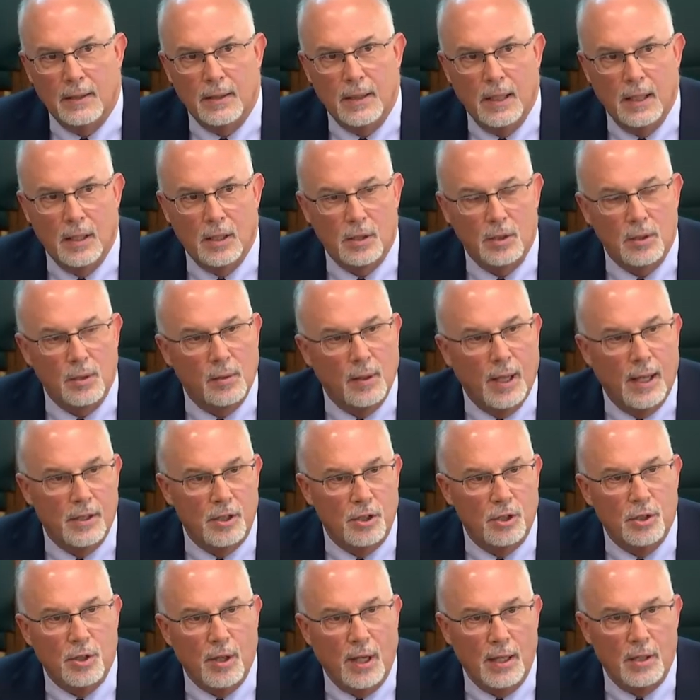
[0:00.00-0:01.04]
this
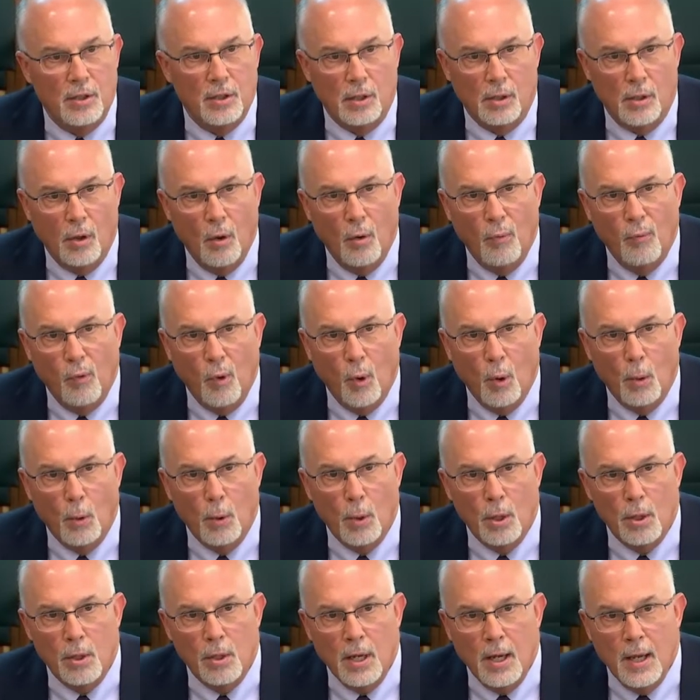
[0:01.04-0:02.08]
legislation go
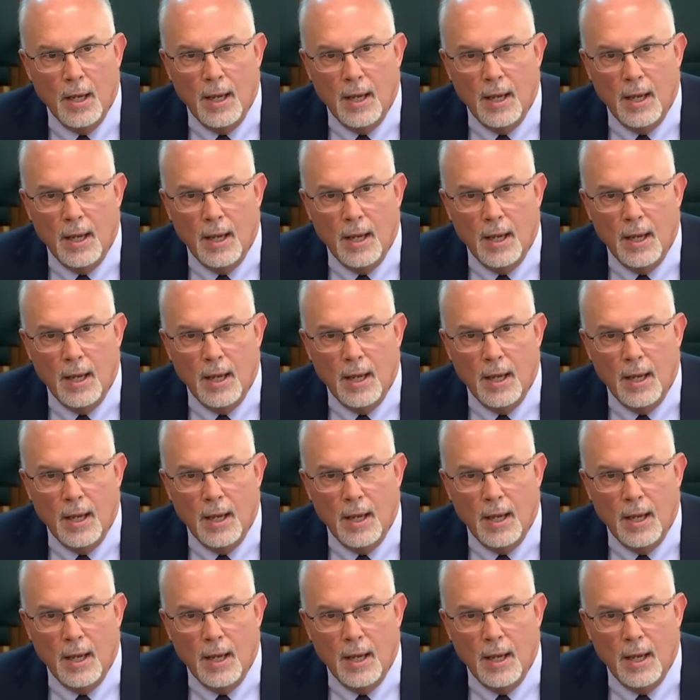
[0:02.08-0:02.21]
forward